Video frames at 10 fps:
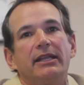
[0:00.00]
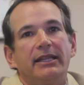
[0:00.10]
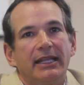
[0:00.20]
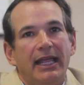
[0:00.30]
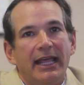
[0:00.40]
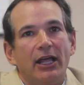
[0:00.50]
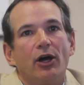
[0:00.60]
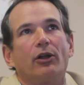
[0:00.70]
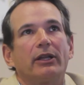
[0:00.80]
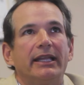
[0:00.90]
the
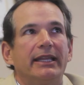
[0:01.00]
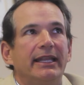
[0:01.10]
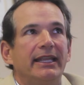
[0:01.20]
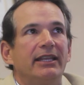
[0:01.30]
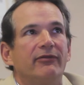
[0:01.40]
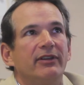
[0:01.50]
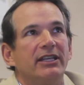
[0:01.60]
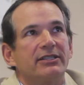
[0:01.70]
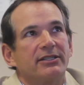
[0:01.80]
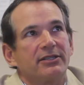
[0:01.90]
L, and the E
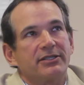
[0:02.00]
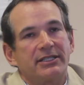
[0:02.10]
visas,